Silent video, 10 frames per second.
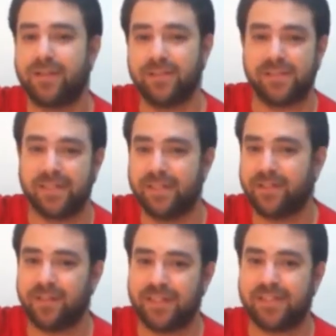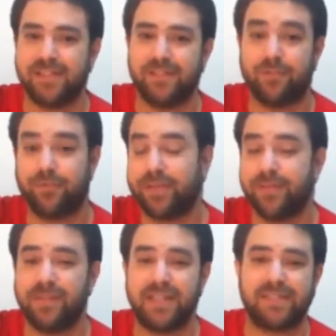an acoustic guitar lesson or
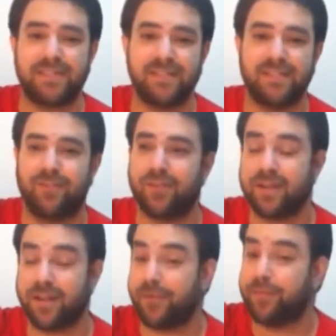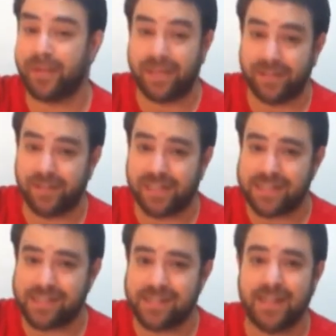rhythm lesson or another beginner
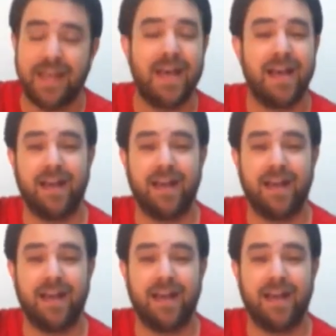lesson.